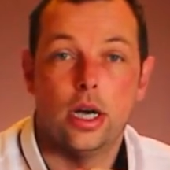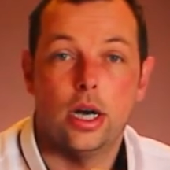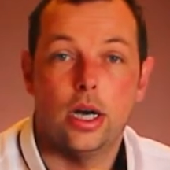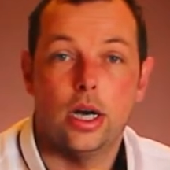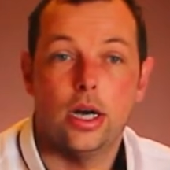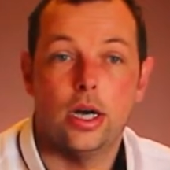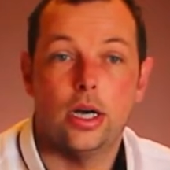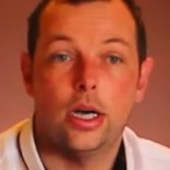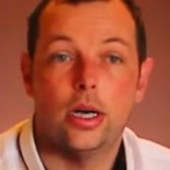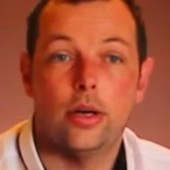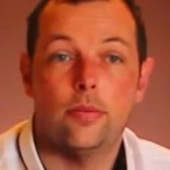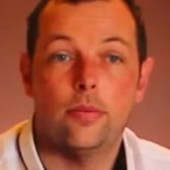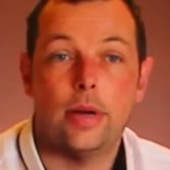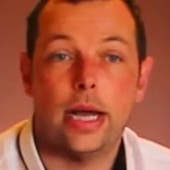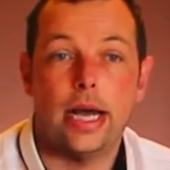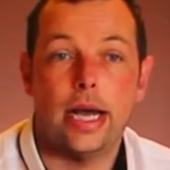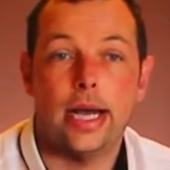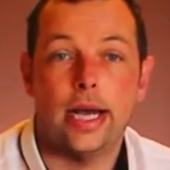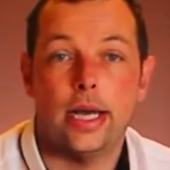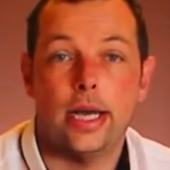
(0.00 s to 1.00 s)

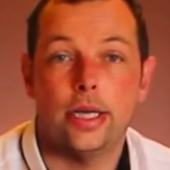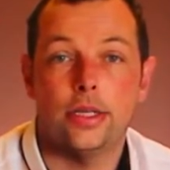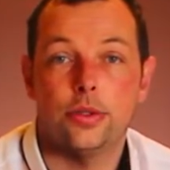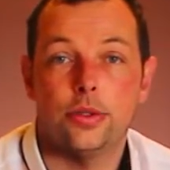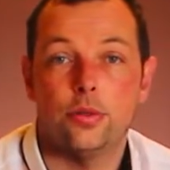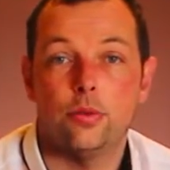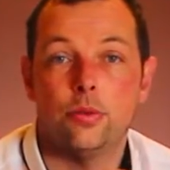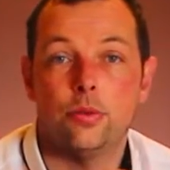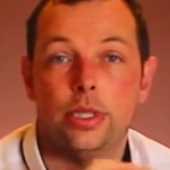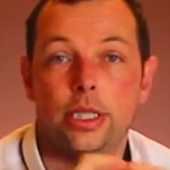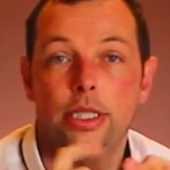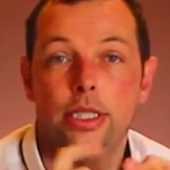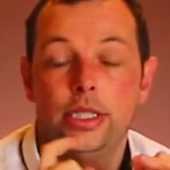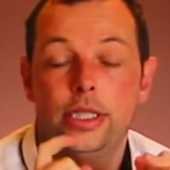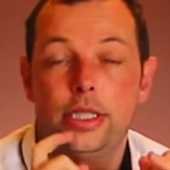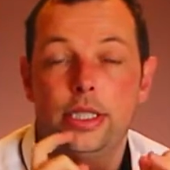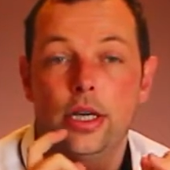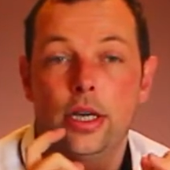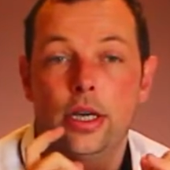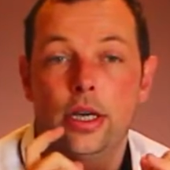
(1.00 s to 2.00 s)
and we
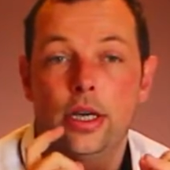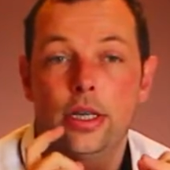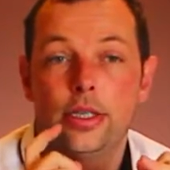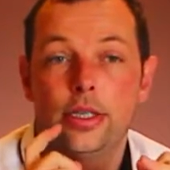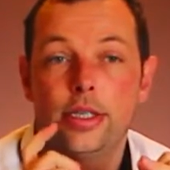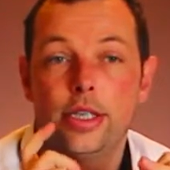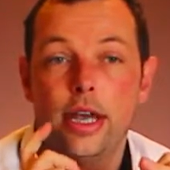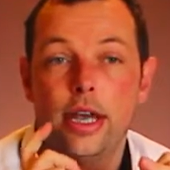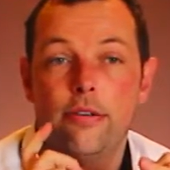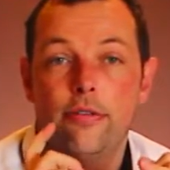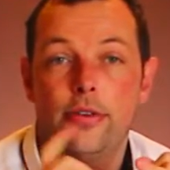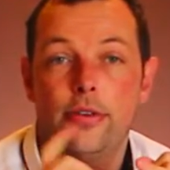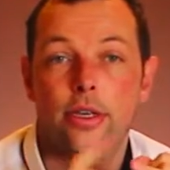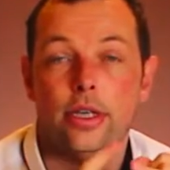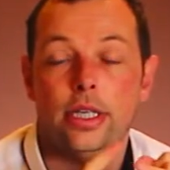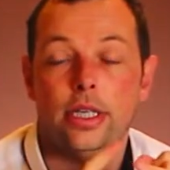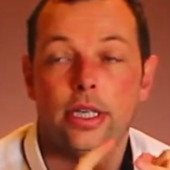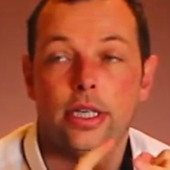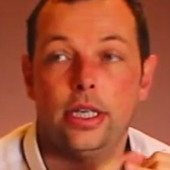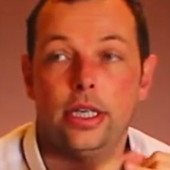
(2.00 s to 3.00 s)

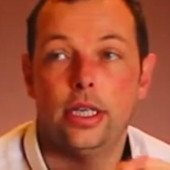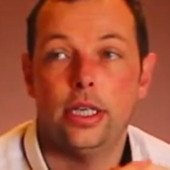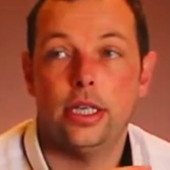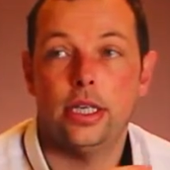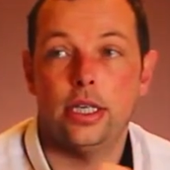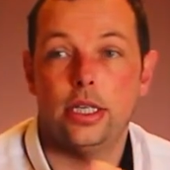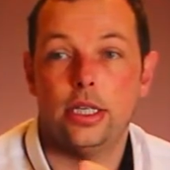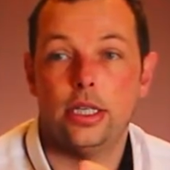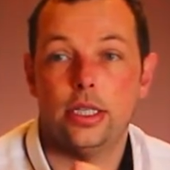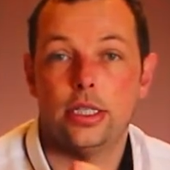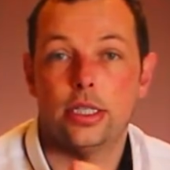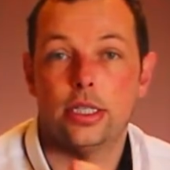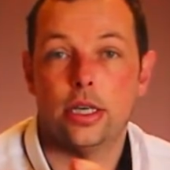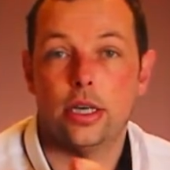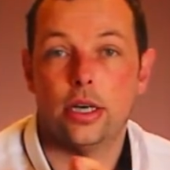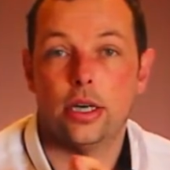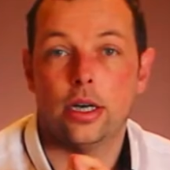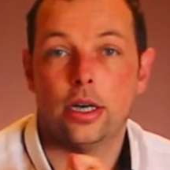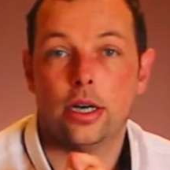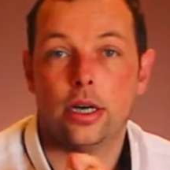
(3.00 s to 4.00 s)
definitely need
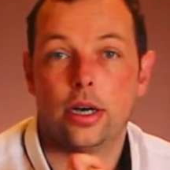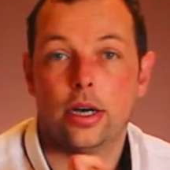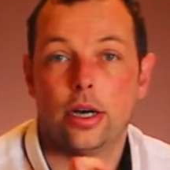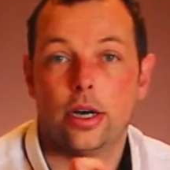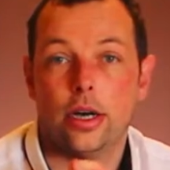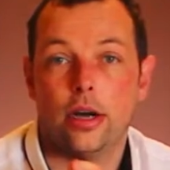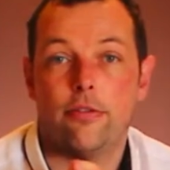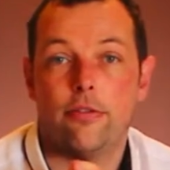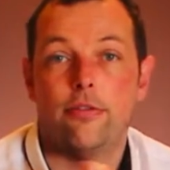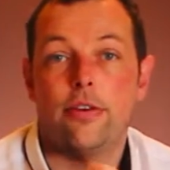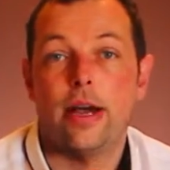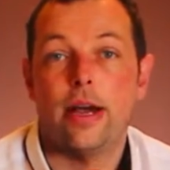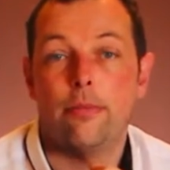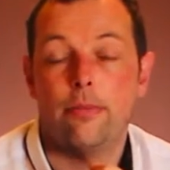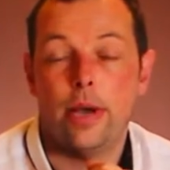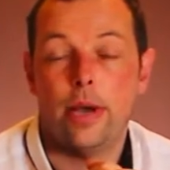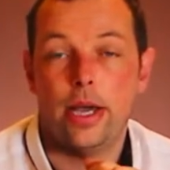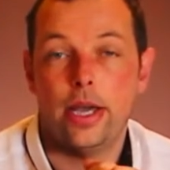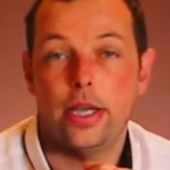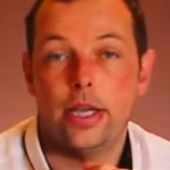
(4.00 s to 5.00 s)
a
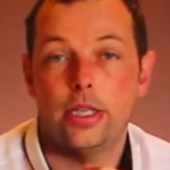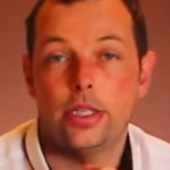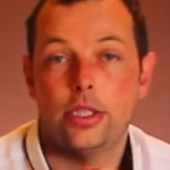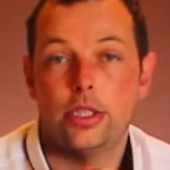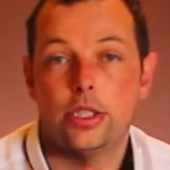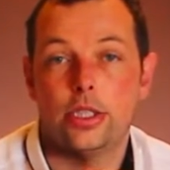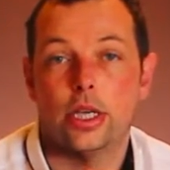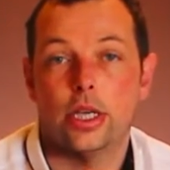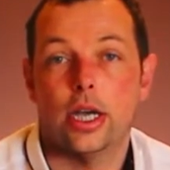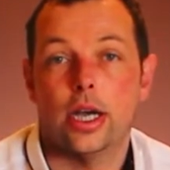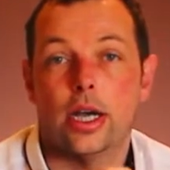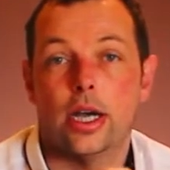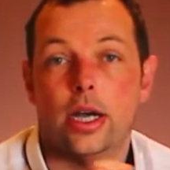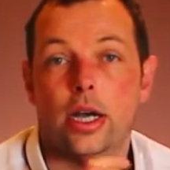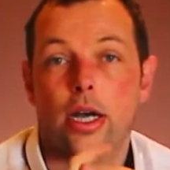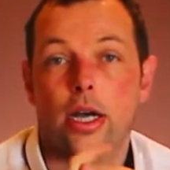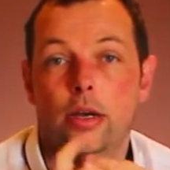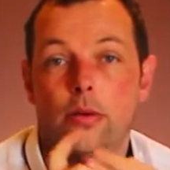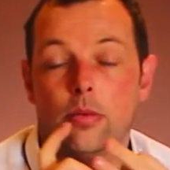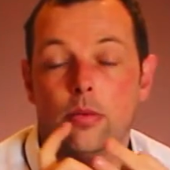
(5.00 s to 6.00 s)
fan page,
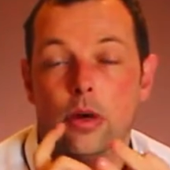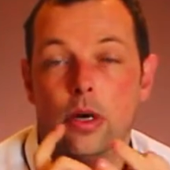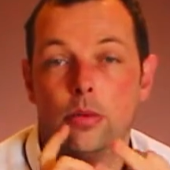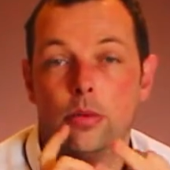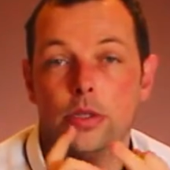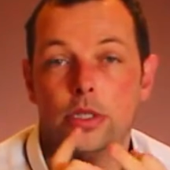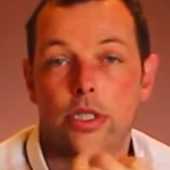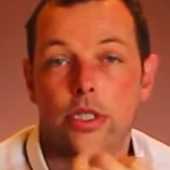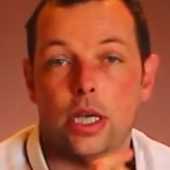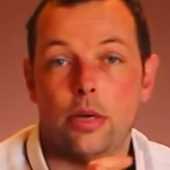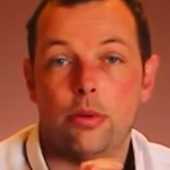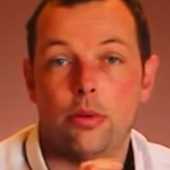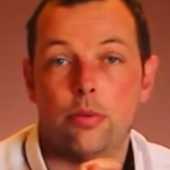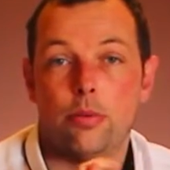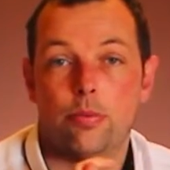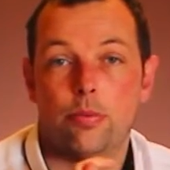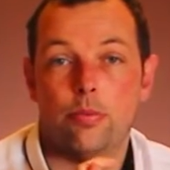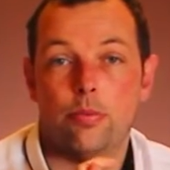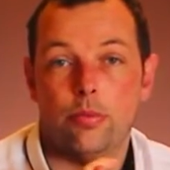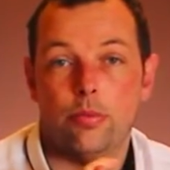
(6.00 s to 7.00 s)
and I would say
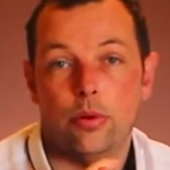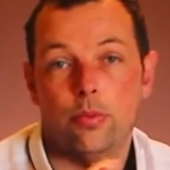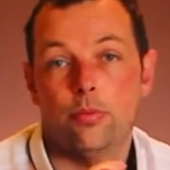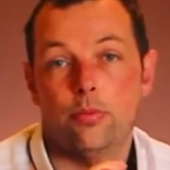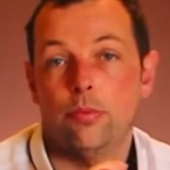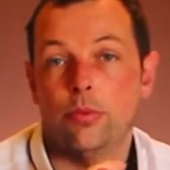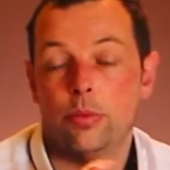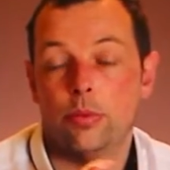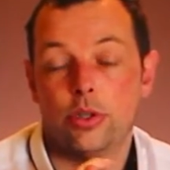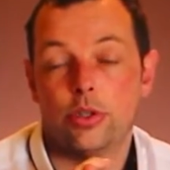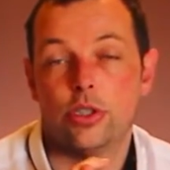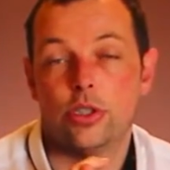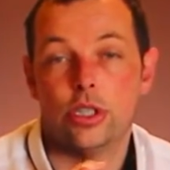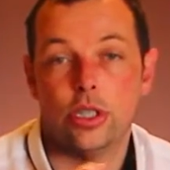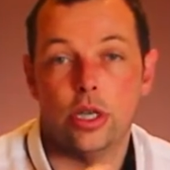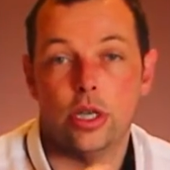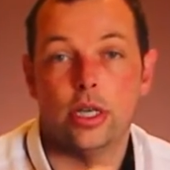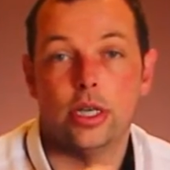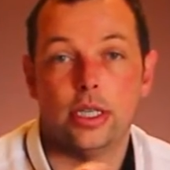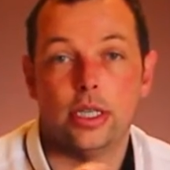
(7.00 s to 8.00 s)
we almost
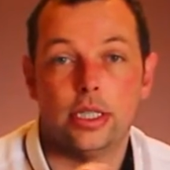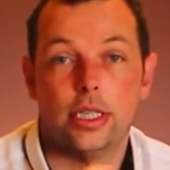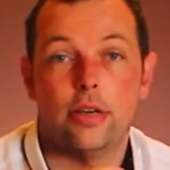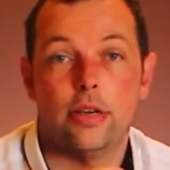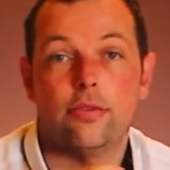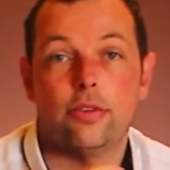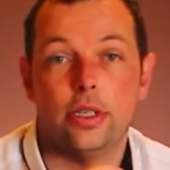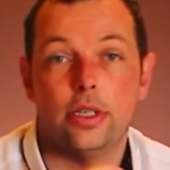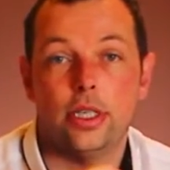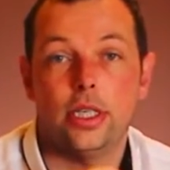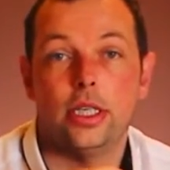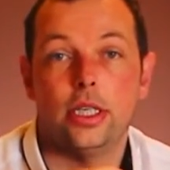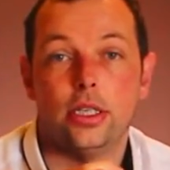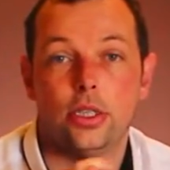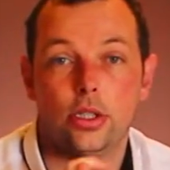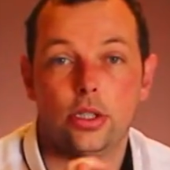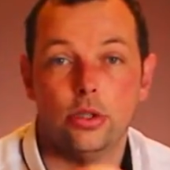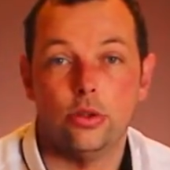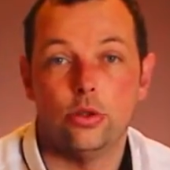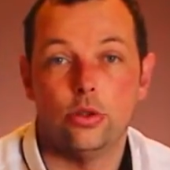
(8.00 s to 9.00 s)
certainly definitely
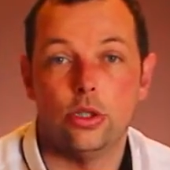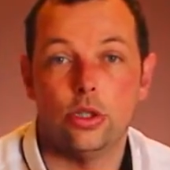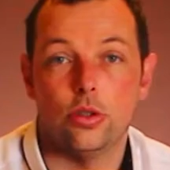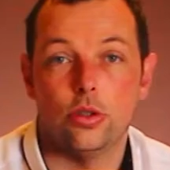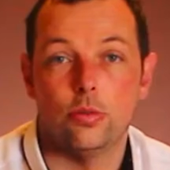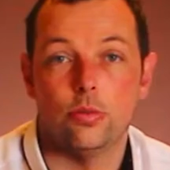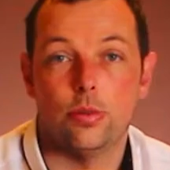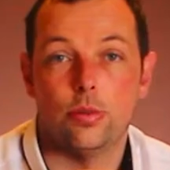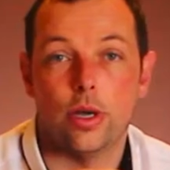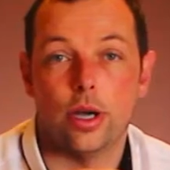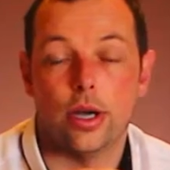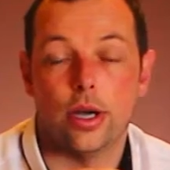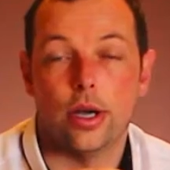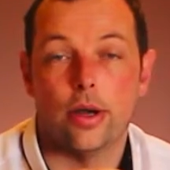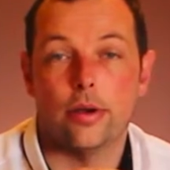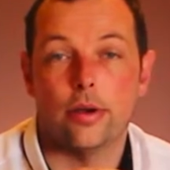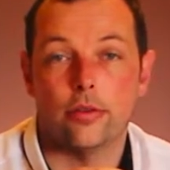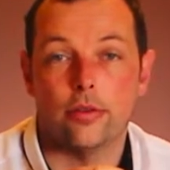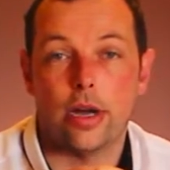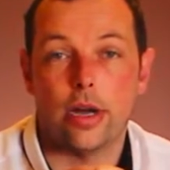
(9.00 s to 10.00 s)
need YouTube
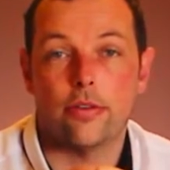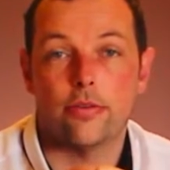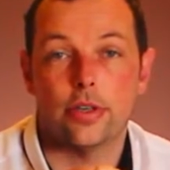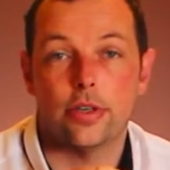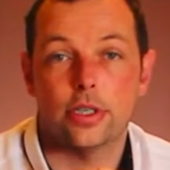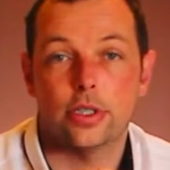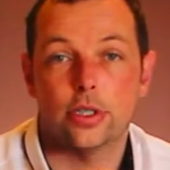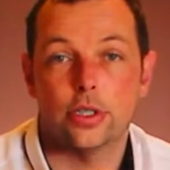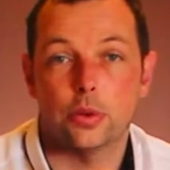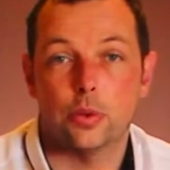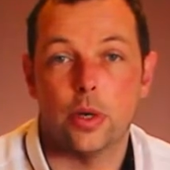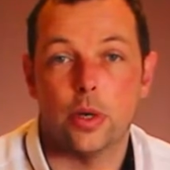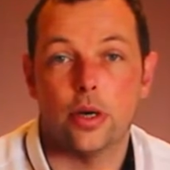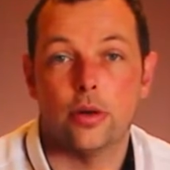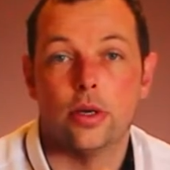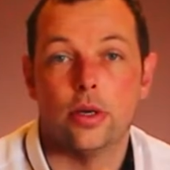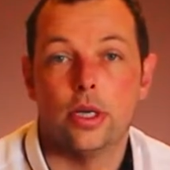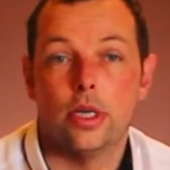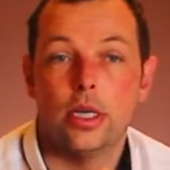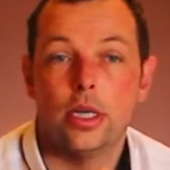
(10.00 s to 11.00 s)
graphics as well.